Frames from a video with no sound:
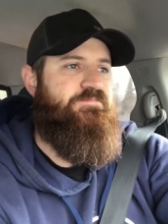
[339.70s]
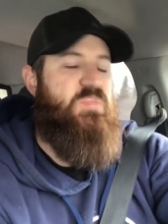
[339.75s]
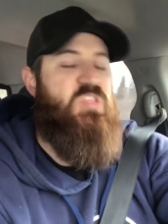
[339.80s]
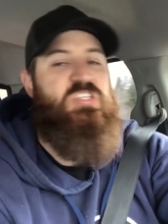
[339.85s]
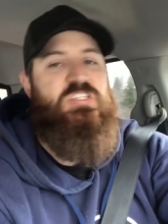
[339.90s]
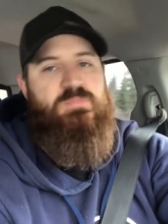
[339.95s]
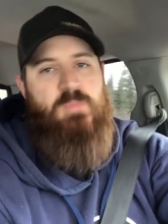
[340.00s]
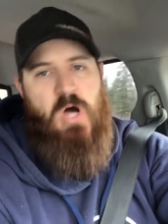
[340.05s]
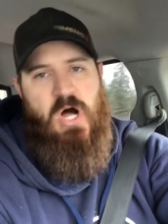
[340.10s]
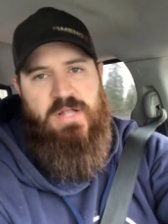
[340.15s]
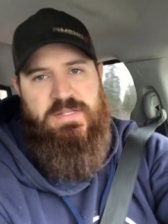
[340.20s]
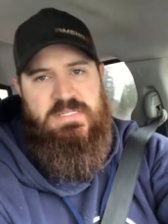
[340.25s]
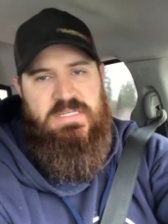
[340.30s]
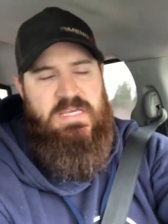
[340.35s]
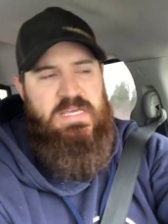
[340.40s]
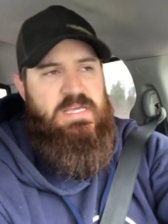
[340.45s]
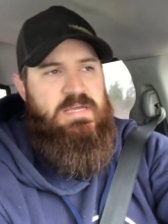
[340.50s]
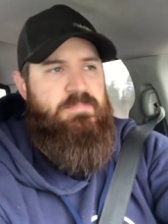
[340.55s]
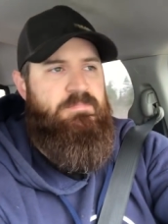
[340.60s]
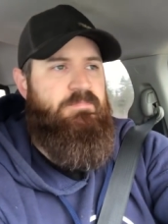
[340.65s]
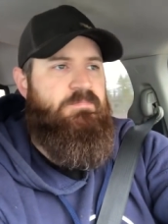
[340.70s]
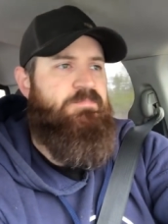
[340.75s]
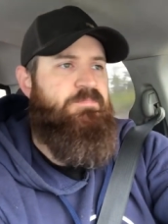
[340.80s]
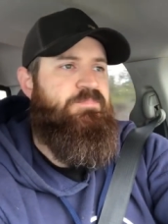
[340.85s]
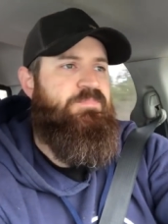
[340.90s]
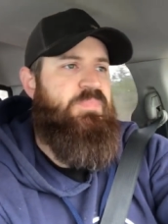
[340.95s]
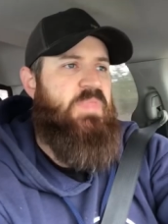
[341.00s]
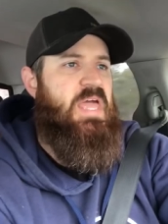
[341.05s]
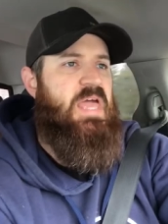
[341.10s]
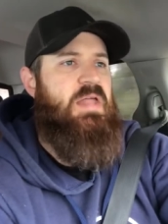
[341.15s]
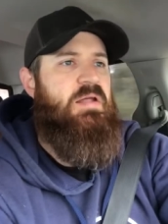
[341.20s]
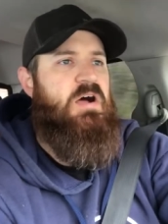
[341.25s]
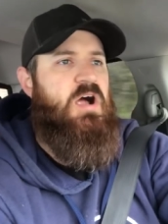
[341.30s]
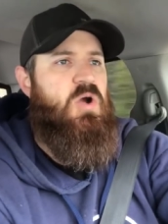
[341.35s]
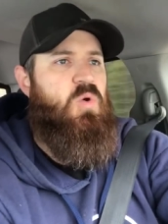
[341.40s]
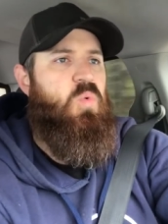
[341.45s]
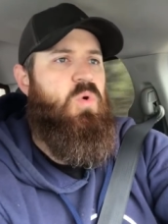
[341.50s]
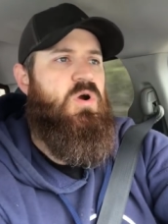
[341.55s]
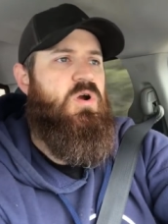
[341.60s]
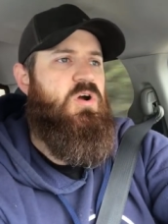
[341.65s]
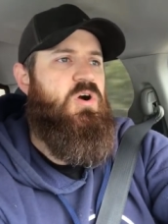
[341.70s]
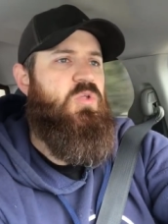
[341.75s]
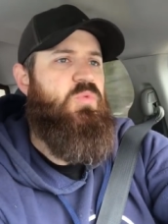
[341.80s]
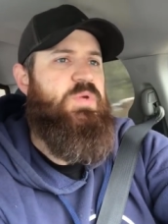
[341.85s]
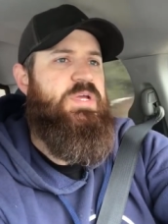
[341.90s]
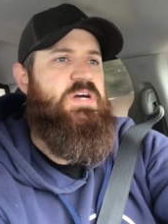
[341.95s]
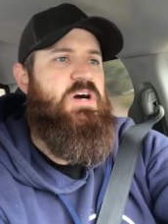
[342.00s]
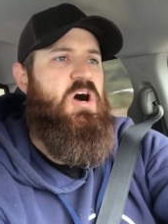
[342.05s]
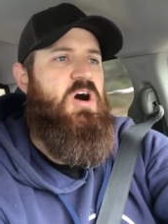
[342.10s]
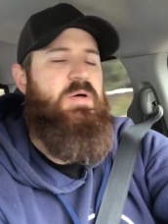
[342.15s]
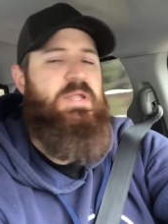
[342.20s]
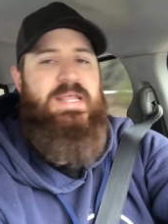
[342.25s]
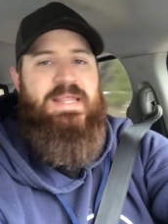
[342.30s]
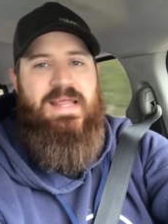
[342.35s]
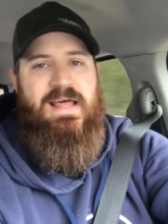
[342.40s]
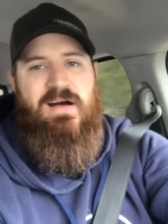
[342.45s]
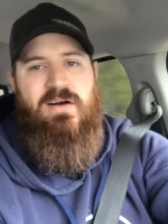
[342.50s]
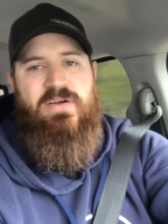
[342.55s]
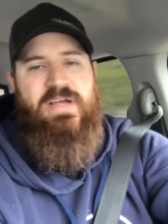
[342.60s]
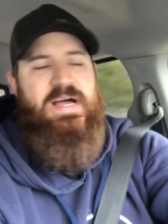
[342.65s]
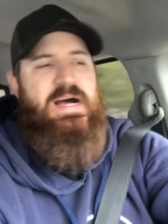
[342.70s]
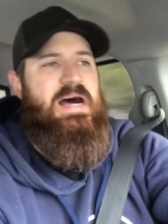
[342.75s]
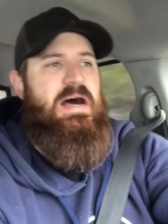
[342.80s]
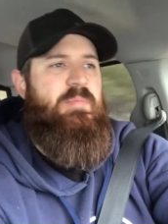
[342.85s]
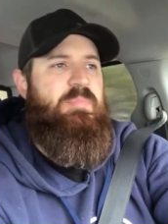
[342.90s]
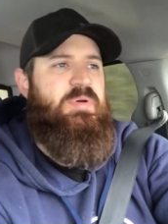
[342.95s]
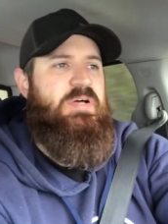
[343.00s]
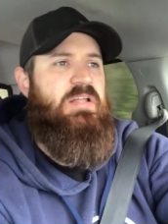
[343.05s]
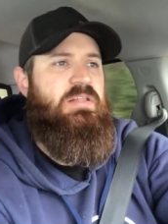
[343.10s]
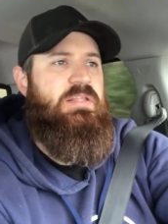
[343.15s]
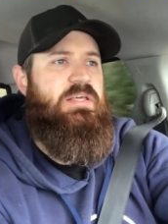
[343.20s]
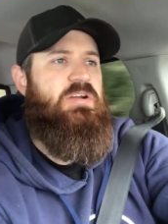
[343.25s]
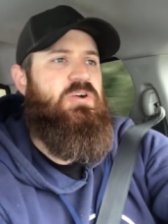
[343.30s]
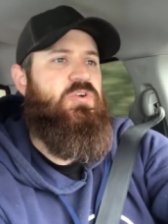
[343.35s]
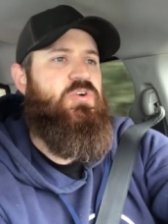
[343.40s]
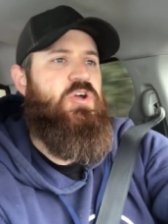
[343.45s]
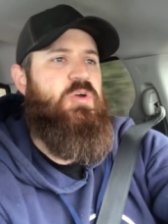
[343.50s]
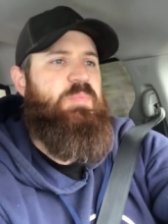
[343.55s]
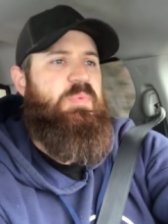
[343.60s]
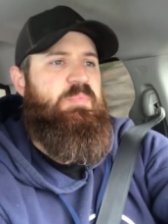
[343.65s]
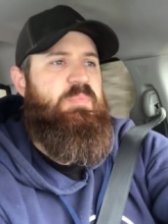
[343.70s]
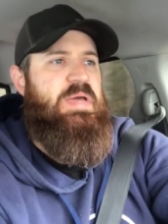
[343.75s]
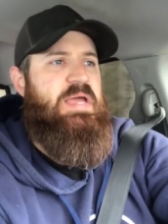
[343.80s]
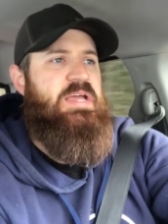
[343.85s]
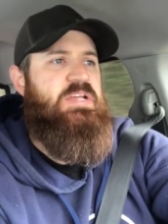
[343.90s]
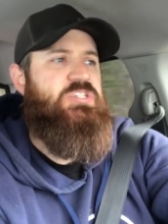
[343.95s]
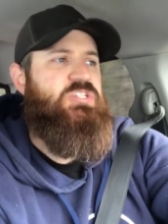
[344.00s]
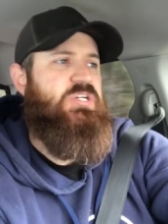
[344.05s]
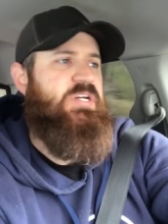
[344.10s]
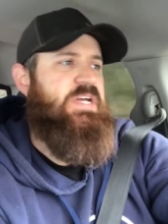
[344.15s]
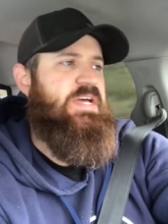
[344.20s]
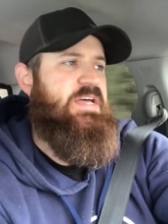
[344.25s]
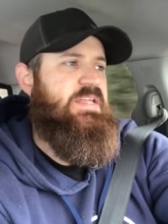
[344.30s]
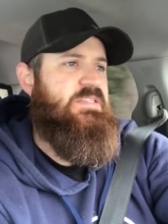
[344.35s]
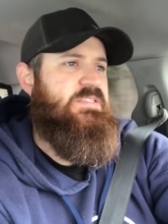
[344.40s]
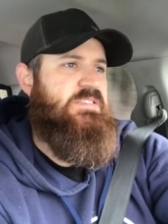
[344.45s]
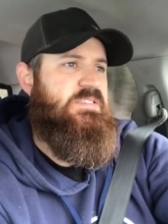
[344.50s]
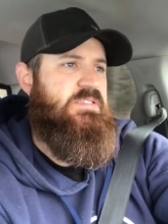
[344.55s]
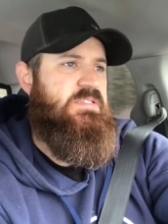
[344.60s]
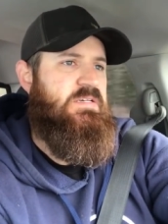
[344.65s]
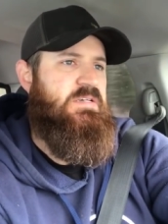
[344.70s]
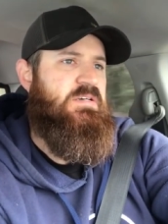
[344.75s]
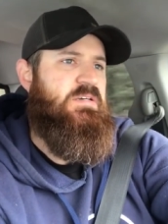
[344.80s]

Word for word: Small team. In our world, we call it an LGOP, a little group of patriots.